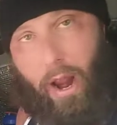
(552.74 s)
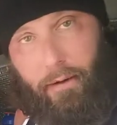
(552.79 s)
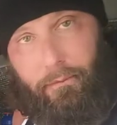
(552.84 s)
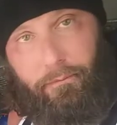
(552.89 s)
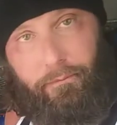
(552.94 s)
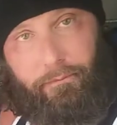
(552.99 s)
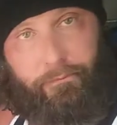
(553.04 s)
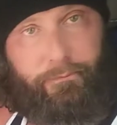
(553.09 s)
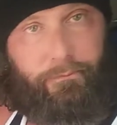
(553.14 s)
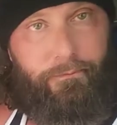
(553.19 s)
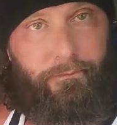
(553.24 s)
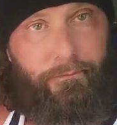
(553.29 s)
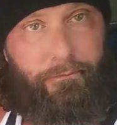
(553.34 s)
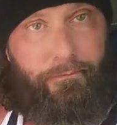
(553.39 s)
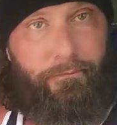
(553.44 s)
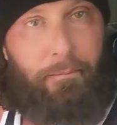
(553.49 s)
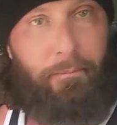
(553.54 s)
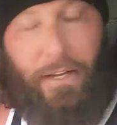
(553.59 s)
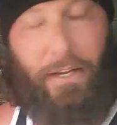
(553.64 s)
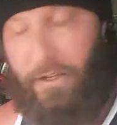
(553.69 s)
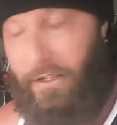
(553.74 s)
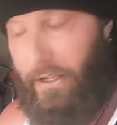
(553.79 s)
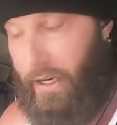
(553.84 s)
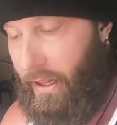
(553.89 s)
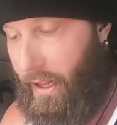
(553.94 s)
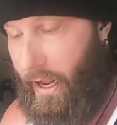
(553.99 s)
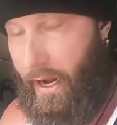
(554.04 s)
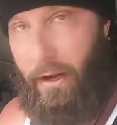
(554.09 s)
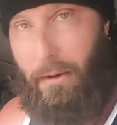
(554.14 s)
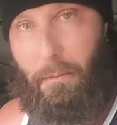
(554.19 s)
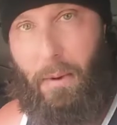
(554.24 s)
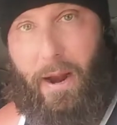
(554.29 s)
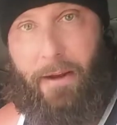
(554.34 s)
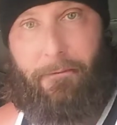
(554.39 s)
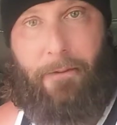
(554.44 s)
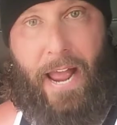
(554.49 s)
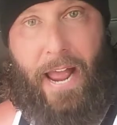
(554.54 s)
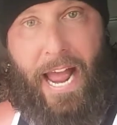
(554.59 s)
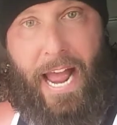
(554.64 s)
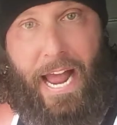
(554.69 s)
i got because I like
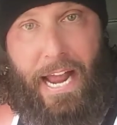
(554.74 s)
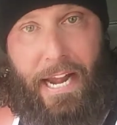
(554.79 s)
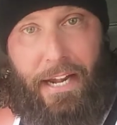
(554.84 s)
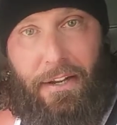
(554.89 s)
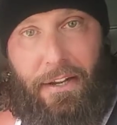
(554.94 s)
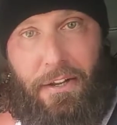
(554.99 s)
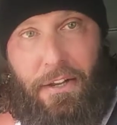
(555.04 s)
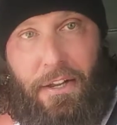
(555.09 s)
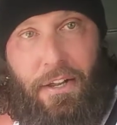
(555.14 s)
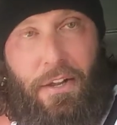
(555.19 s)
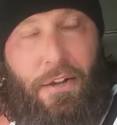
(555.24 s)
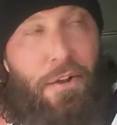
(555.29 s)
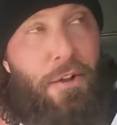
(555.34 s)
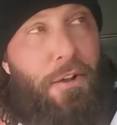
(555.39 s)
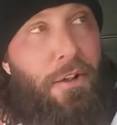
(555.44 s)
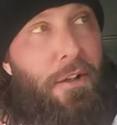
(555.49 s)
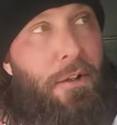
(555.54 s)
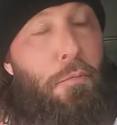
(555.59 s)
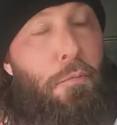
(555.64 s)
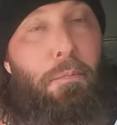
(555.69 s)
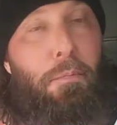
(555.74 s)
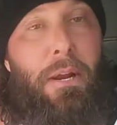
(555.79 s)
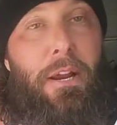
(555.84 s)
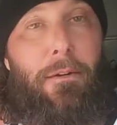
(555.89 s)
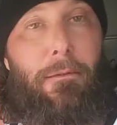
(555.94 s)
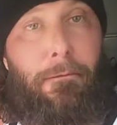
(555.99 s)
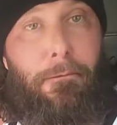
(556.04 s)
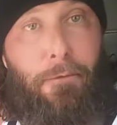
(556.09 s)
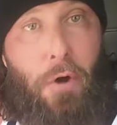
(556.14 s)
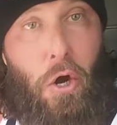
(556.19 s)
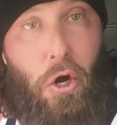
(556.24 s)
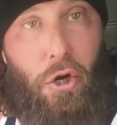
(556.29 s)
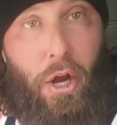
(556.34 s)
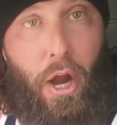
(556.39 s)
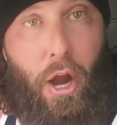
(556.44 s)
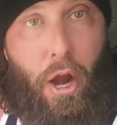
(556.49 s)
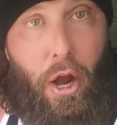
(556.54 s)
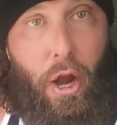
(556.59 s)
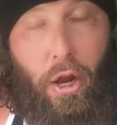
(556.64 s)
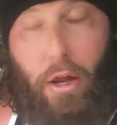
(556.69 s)
my van being
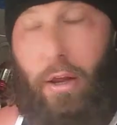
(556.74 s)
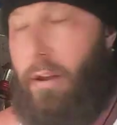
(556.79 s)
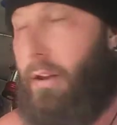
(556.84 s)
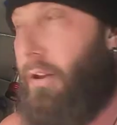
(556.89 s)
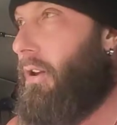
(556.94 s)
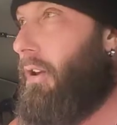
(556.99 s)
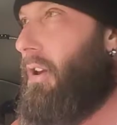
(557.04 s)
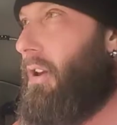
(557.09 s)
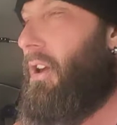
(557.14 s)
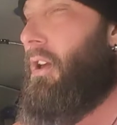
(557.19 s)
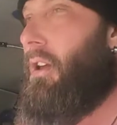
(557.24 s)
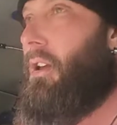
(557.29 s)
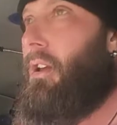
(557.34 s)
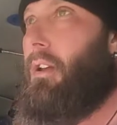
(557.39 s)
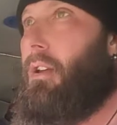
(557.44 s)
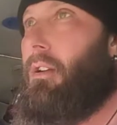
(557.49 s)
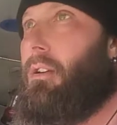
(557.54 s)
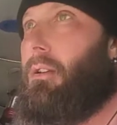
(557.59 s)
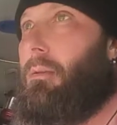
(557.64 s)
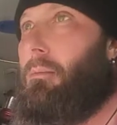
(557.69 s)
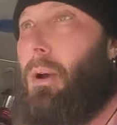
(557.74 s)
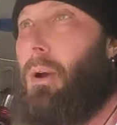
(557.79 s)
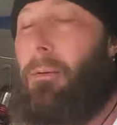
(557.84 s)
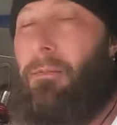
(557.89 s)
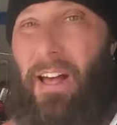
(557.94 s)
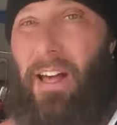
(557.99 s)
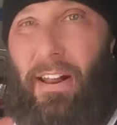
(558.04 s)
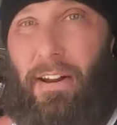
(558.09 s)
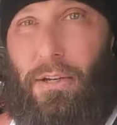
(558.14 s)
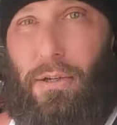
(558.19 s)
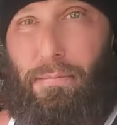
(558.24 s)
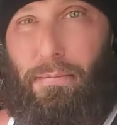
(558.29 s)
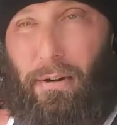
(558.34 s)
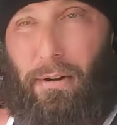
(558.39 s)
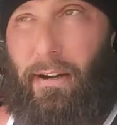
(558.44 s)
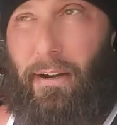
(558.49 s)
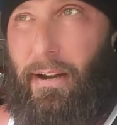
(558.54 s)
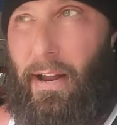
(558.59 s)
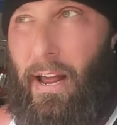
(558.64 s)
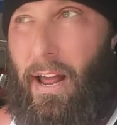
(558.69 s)
funky. My van
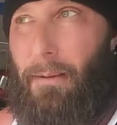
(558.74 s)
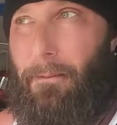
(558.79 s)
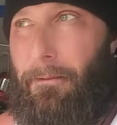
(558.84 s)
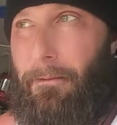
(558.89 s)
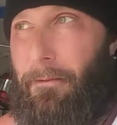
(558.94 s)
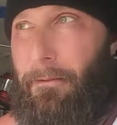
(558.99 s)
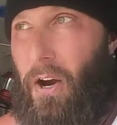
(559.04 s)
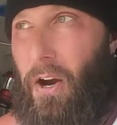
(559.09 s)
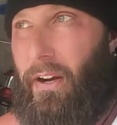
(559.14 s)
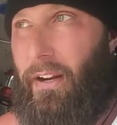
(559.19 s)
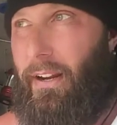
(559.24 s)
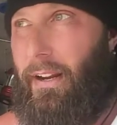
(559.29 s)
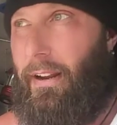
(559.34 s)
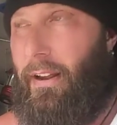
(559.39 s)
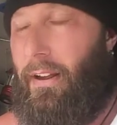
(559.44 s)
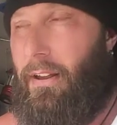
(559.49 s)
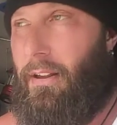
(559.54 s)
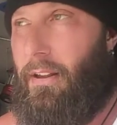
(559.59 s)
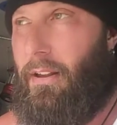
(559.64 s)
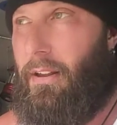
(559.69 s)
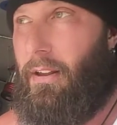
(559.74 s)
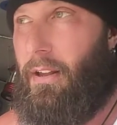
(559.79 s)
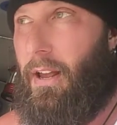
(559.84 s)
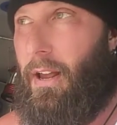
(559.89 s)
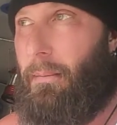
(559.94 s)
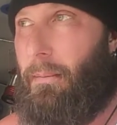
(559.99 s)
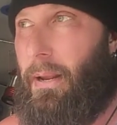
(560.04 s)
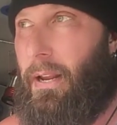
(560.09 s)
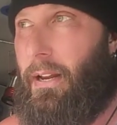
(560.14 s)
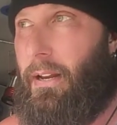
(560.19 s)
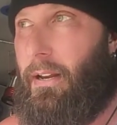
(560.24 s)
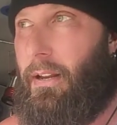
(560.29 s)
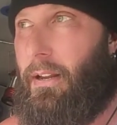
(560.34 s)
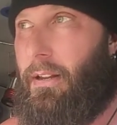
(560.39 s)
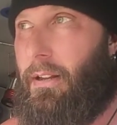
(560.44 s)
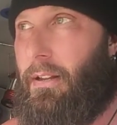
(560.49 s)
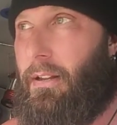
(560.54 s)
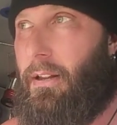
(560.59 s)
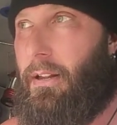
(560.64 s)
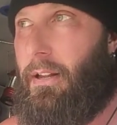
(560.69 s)
is pretty damn funky. I
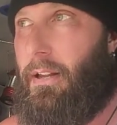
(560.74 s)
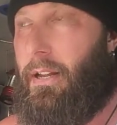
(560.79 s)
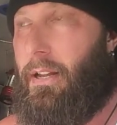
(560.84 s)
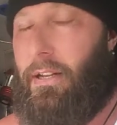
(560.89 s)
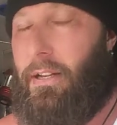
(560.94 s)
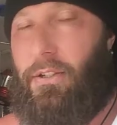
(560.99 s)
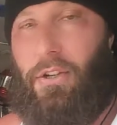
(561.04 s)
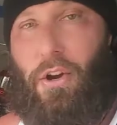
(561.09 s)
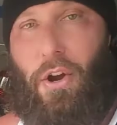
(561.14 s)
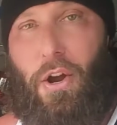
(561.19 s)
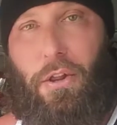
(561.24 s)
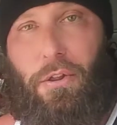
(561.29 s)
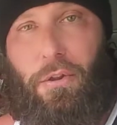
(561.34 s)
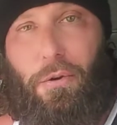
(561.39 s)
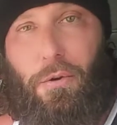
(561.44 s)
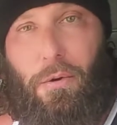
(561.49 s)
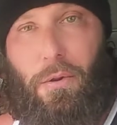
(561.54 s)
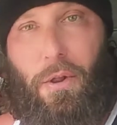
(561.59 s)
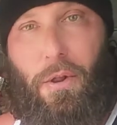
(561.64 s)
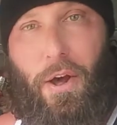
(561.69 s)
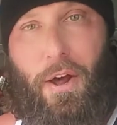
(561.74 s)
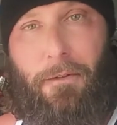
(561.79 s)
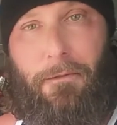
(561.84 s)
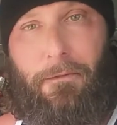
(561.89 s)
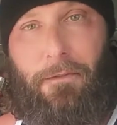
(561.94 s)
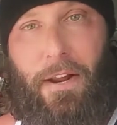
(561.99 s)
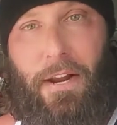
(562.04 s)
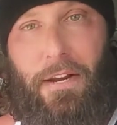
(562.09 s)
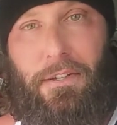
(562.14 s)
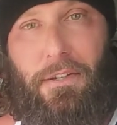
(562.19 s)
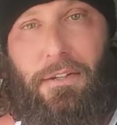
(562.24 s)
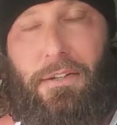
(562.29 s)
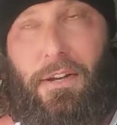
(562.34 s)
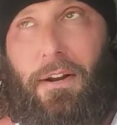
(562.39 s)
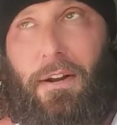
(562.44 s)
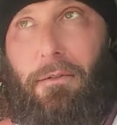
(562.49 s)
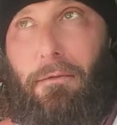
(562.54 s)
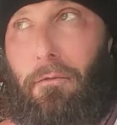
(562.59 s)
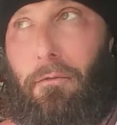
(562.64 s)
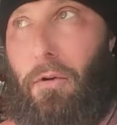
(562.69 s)
mean, it's gone through a lot of
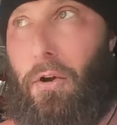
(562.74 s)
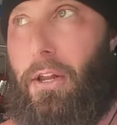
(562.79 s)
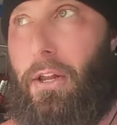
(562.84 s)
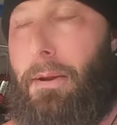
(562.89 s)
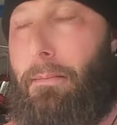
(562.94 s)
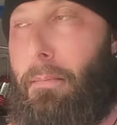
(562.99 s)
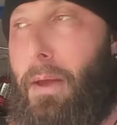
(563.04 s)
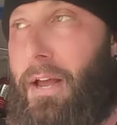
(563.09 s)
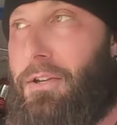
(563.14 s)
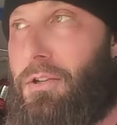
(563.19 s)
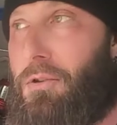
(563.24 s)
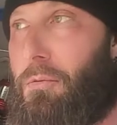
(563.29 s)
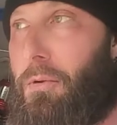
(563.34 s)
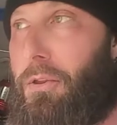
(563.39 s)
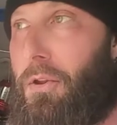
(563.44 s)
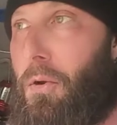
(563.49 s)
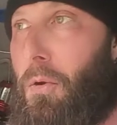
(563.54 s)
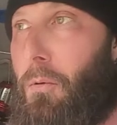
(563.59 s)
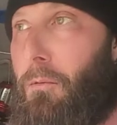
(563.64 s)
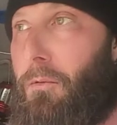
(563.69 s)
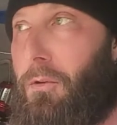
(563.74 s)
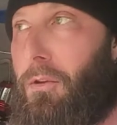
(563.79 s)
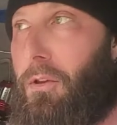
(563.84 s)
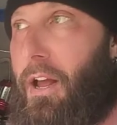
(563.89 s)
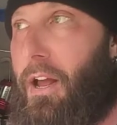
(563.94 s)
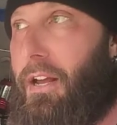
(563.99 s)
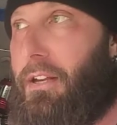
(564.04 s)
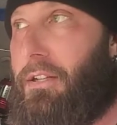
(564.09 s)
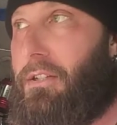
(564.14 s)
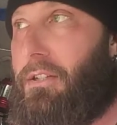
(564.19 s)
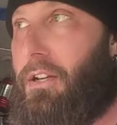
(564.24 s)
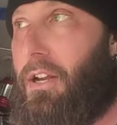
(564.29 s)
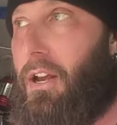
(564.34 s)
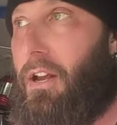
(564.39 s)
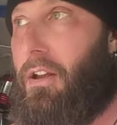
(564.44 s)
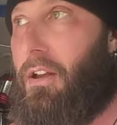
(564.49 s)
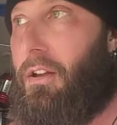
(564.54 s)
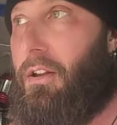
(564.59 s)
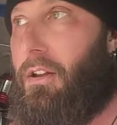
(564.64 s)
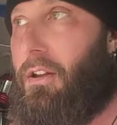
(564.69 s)
phases. I really messed with it over the
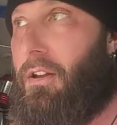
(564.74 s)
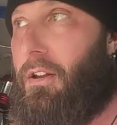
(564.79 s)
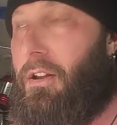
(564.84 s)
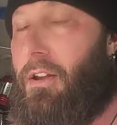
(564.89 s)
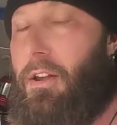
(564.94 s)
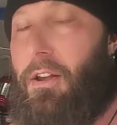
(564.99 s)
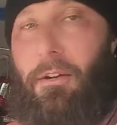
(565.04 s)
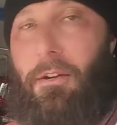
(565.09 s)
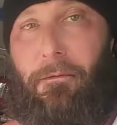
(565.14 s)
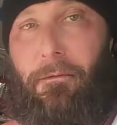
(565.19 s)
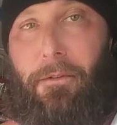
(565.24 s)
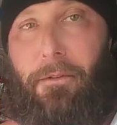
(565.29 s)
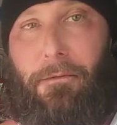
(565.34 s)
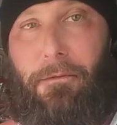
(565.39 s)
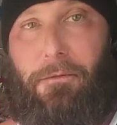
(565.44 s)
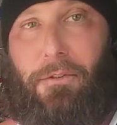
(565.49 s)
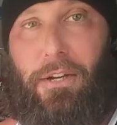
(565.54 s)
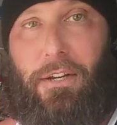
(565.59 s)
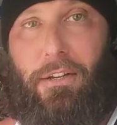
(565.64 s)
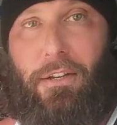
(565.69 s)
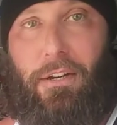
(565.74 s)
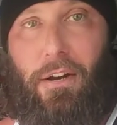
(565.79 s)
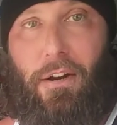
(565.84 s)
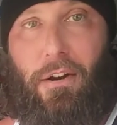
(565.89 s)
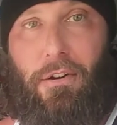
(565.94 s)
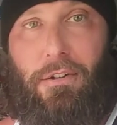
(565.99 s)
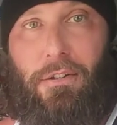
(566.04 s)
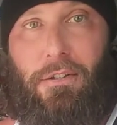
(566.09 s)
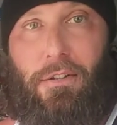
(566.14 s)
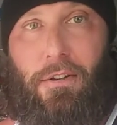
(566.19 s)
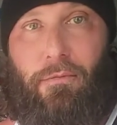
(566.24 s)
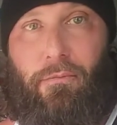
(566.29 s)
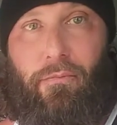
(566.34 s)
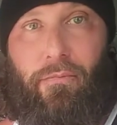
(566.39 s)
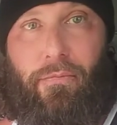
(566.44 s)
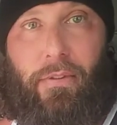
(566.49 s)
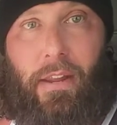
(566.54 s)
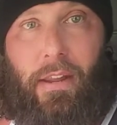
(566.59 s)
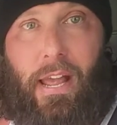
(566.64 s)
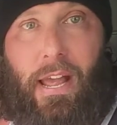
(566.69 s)
last uh, 15 years.
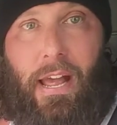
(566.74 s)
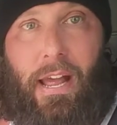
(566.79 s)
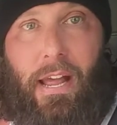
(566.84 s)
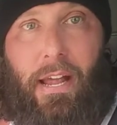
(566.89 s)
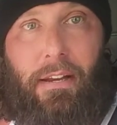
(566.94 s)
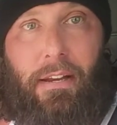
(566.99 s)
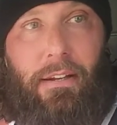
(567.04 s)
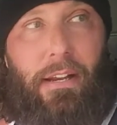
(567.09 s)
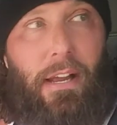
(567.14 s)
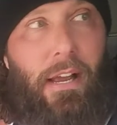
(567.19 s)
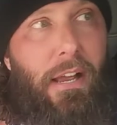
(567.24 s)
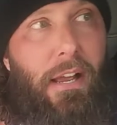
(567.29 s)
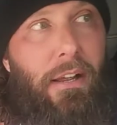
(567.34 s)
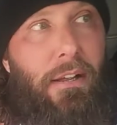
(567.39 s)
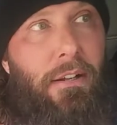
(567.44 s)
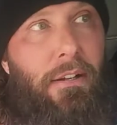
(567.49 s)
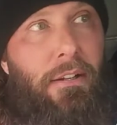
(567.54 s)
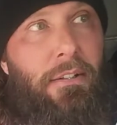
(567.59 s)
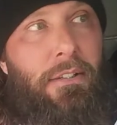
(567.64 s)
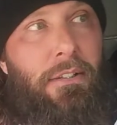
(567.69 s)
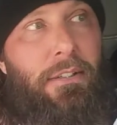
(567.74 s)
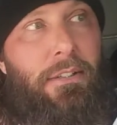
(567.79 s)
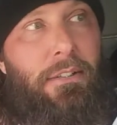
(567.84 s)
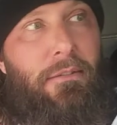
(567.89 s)
And, uh,